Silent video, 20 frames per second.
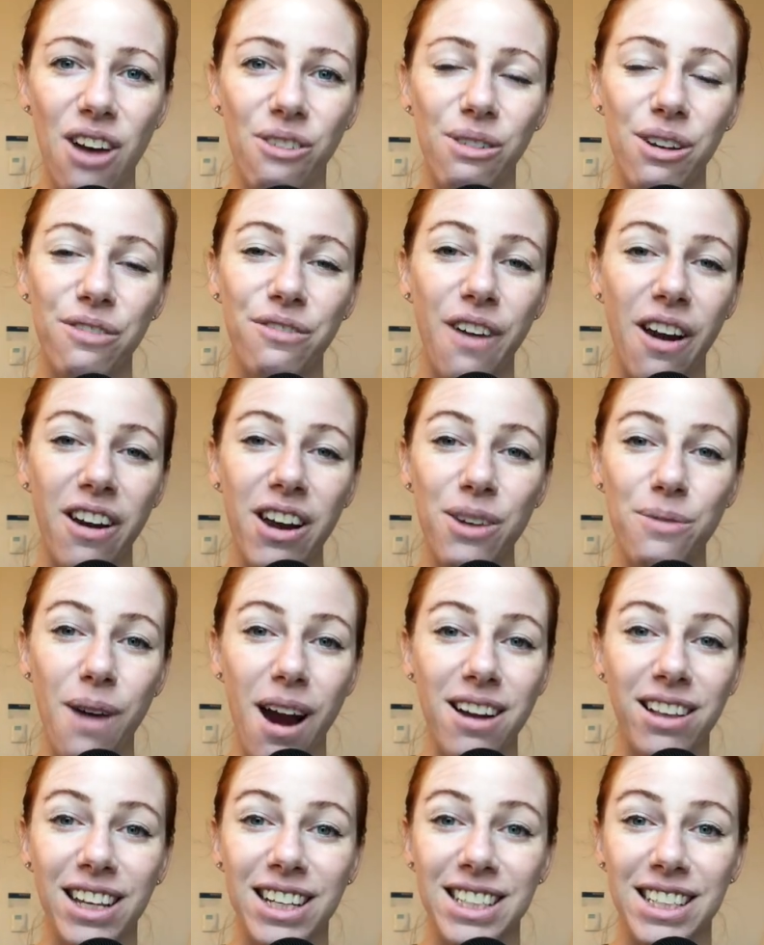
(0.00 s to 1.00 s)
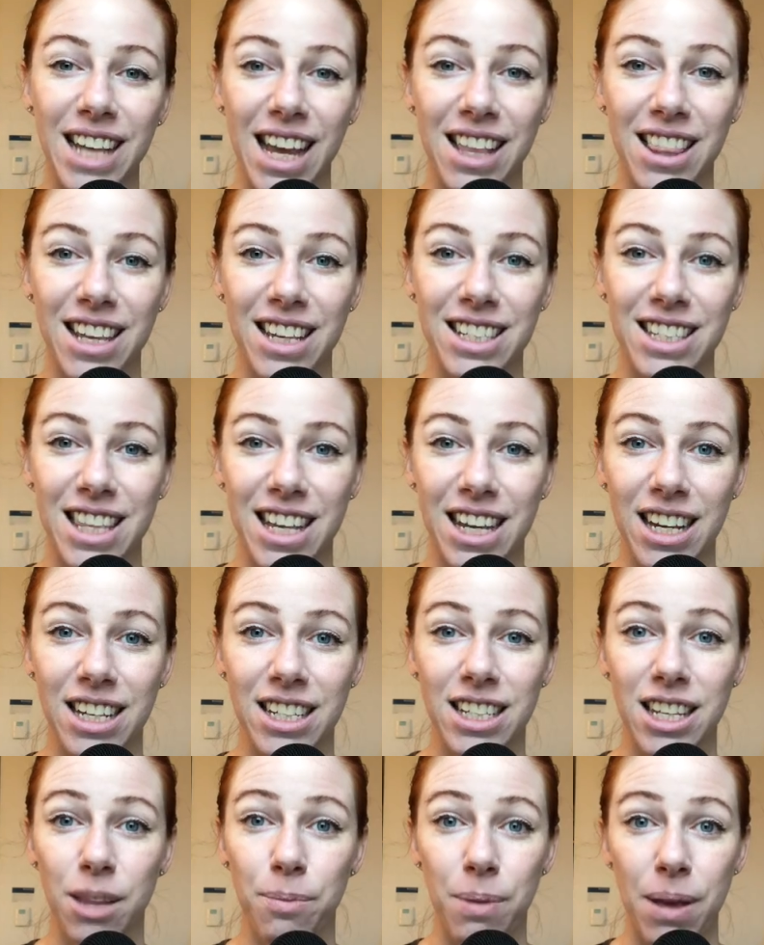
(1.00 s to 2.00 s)
We very rarely say these
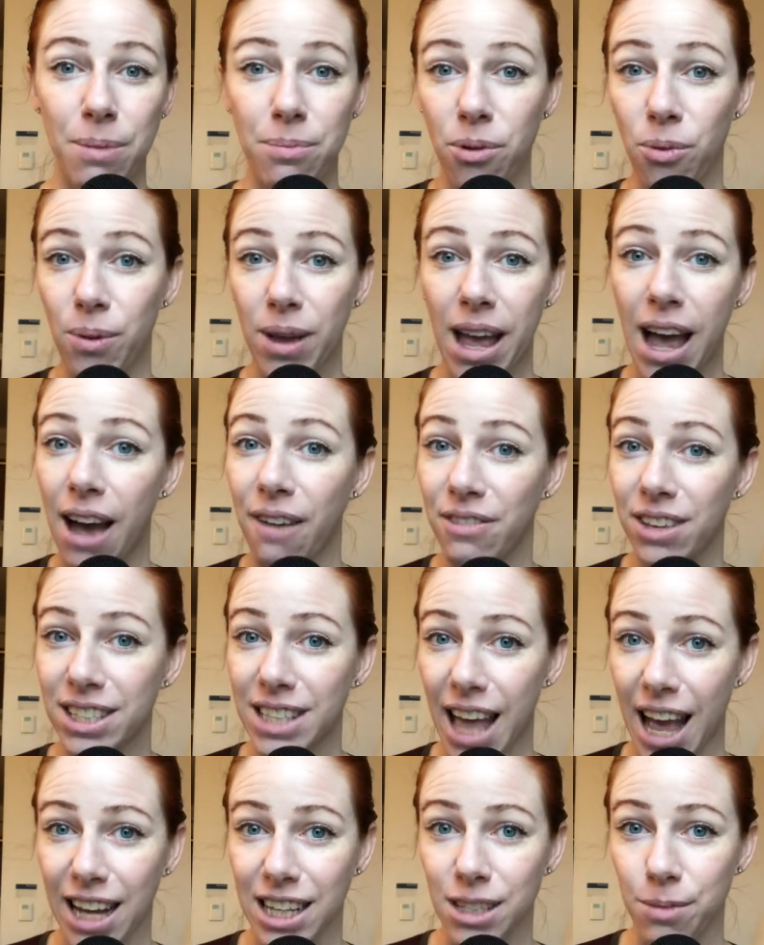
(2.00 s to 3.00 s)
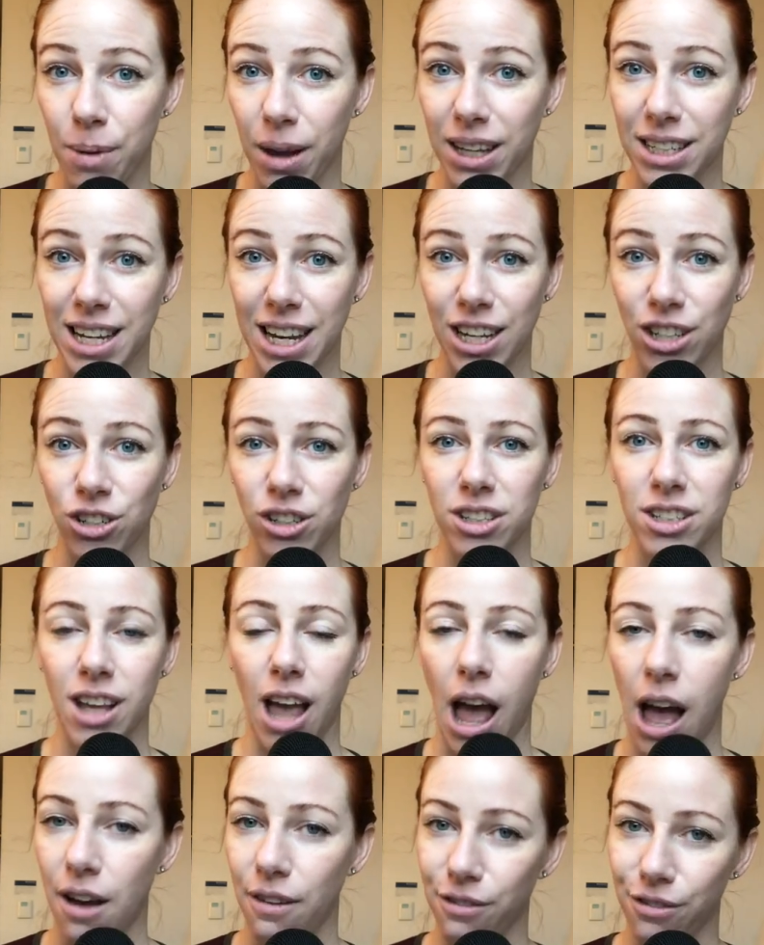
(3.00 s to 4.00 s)
things to the people we have these expectations
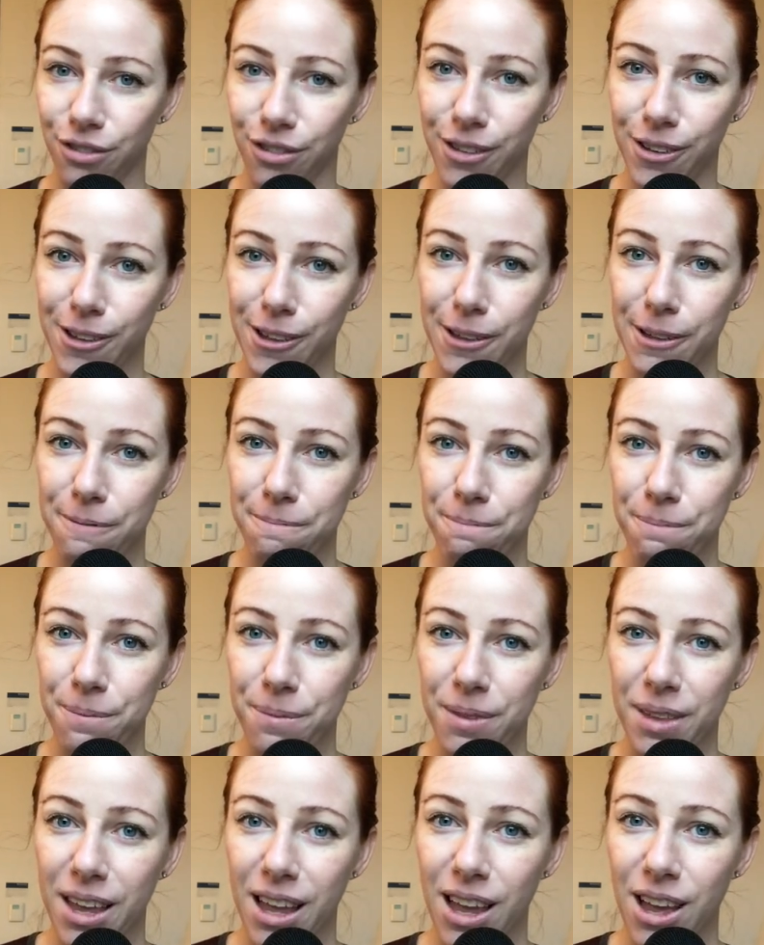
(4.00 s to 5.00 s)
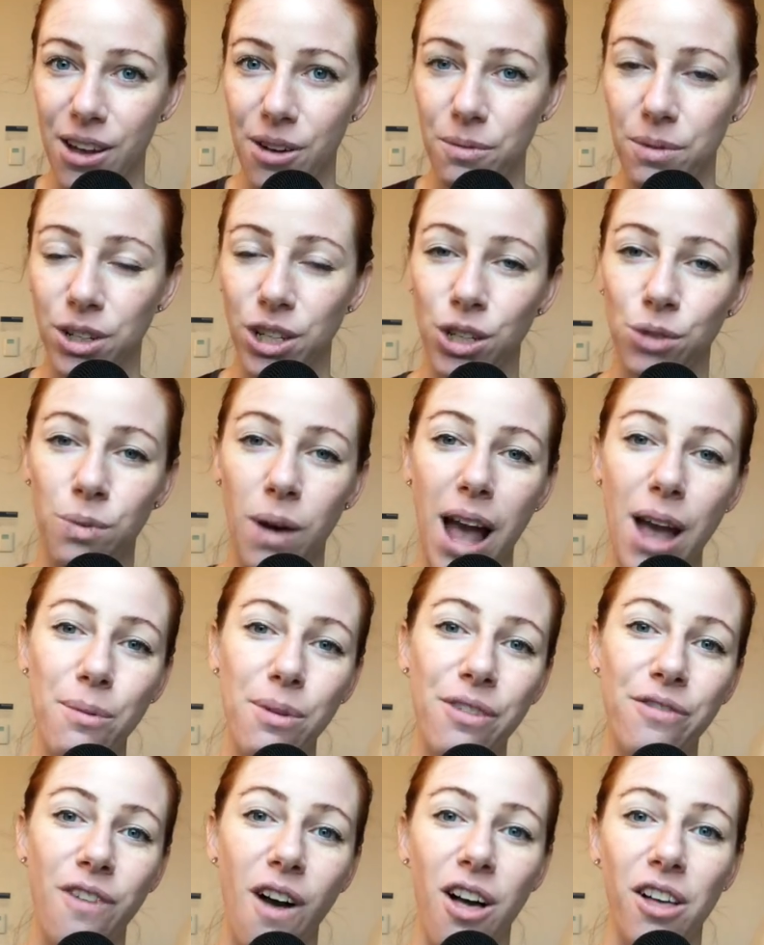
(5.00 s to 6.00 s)
of. Which is why
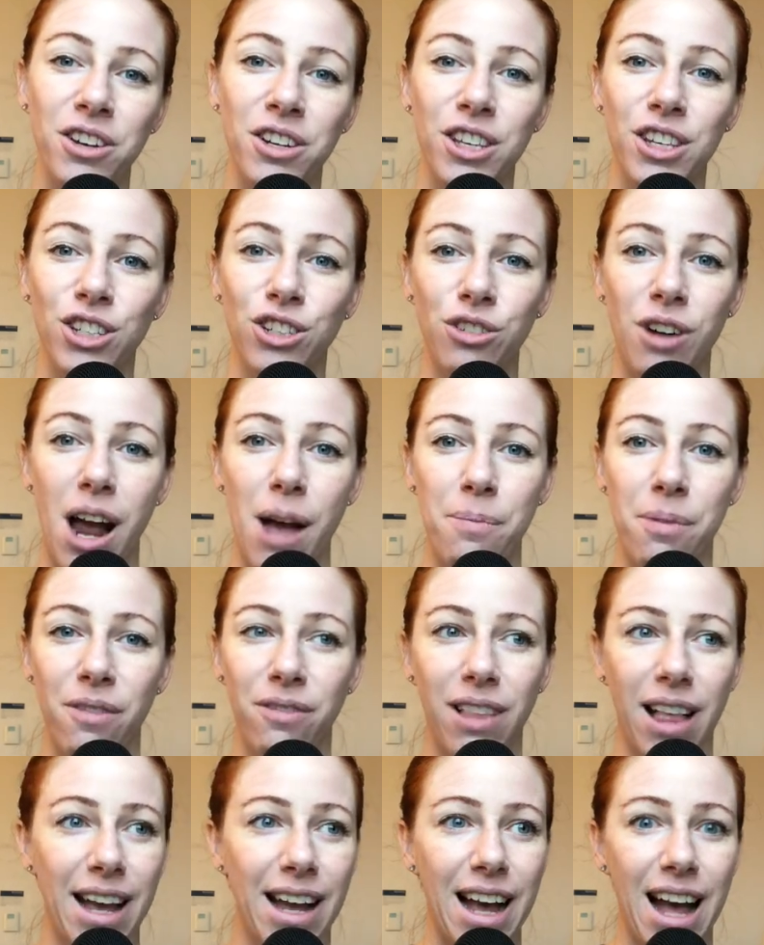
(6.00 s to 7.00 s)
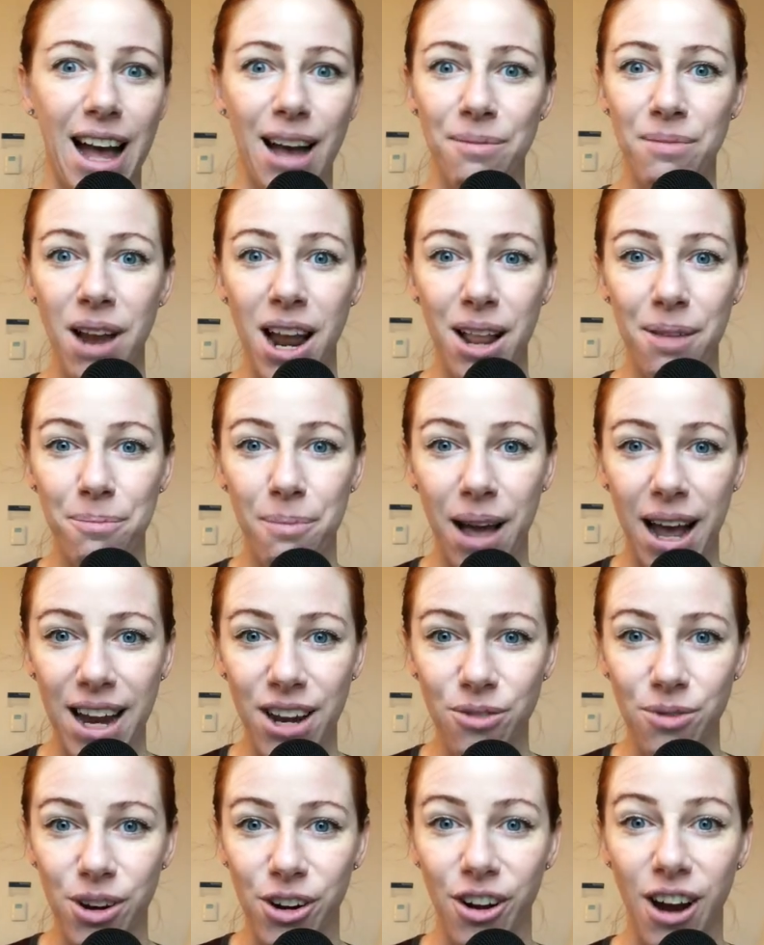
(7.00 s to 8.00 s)
we fall into this trap of like, I'm not a
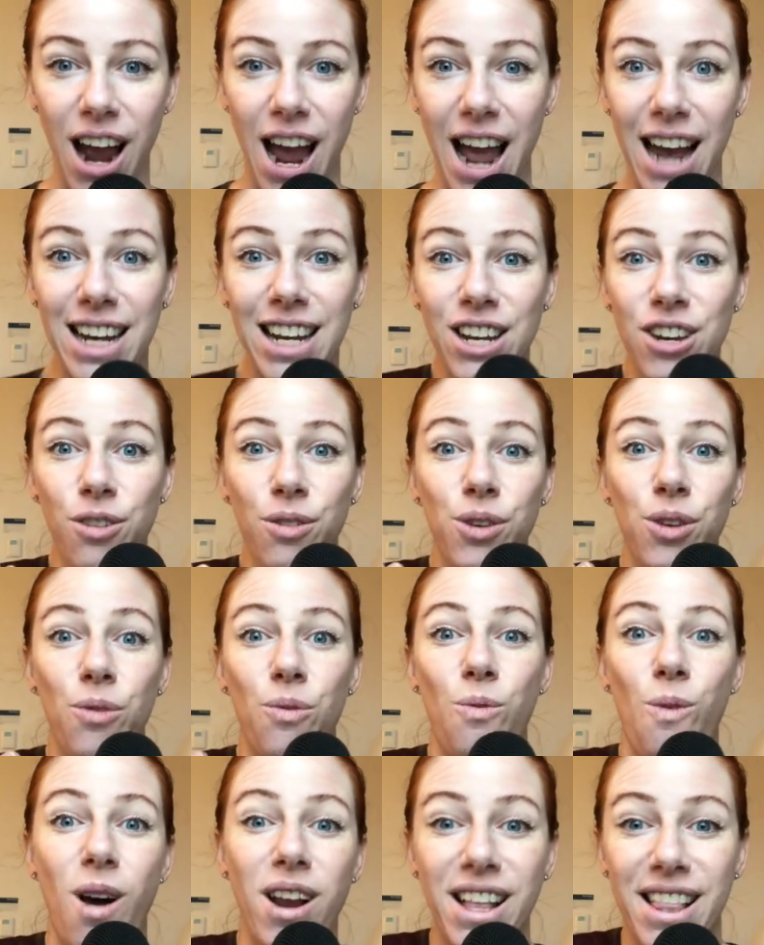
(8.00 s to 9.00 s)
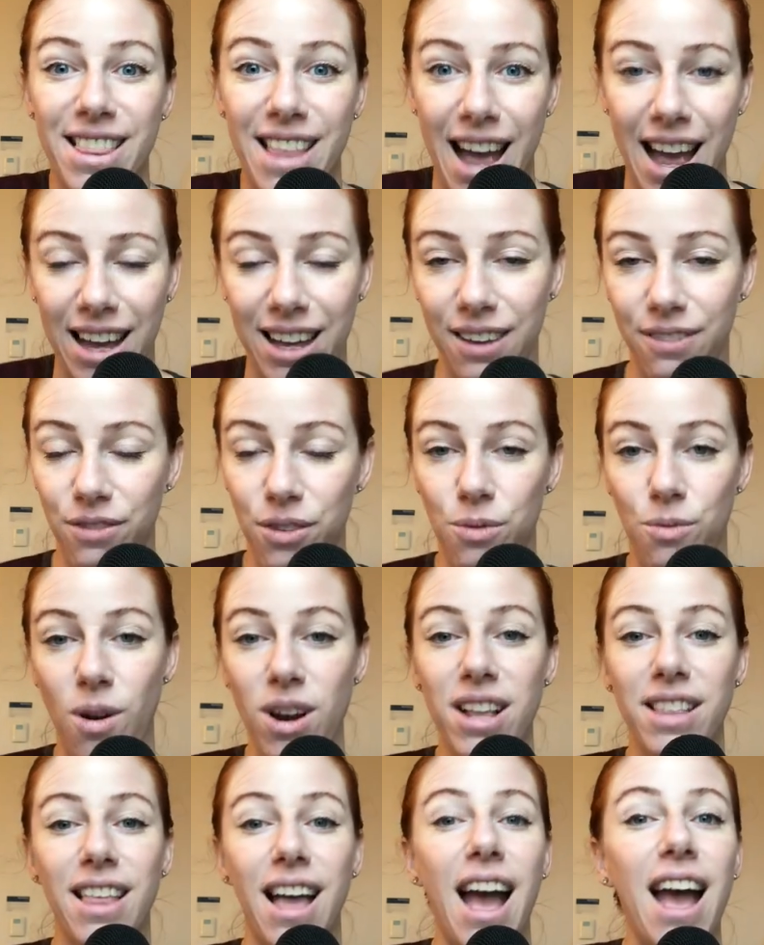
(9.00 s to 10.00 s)
mind reader. I didn't know you wanted that. If you
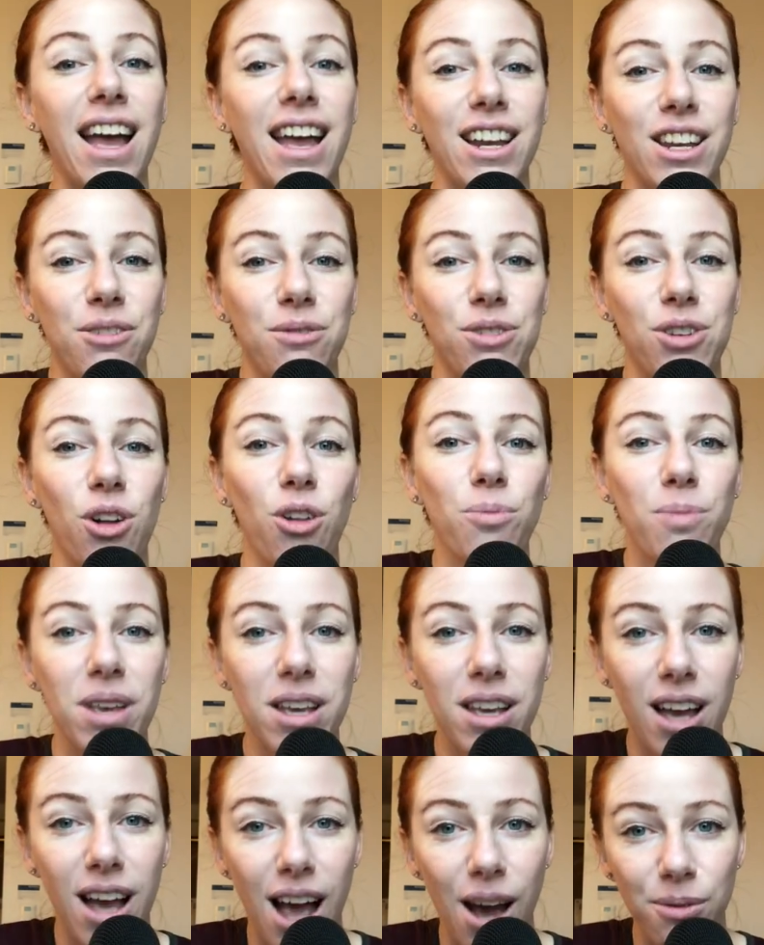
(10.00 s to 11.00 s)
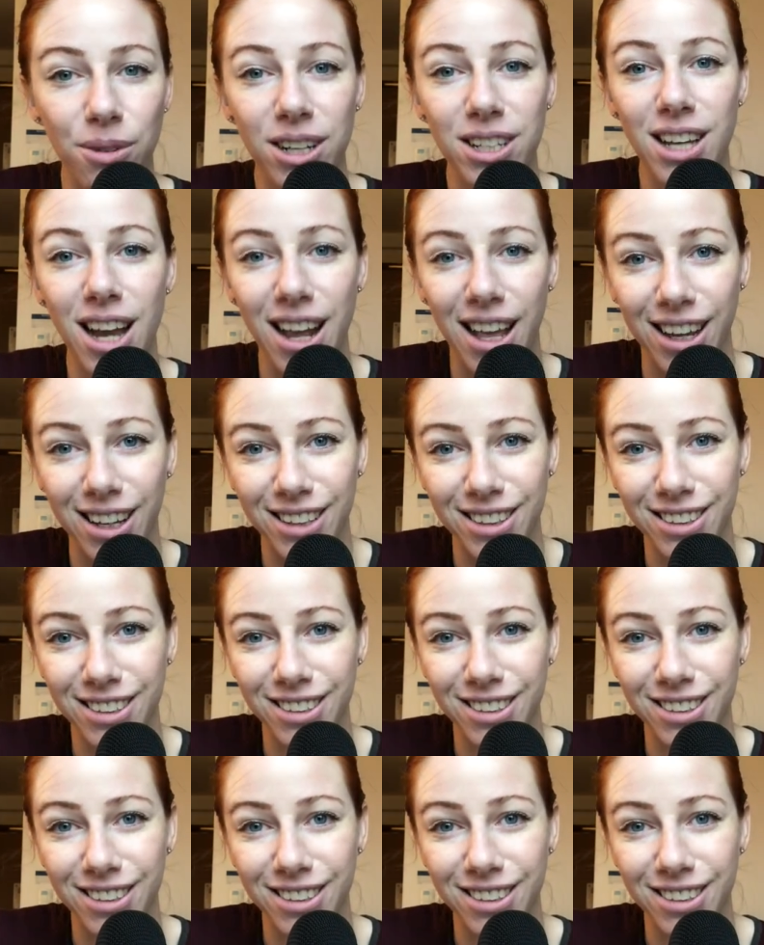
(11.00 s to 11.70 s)
wanted that and you told me, I would have done it.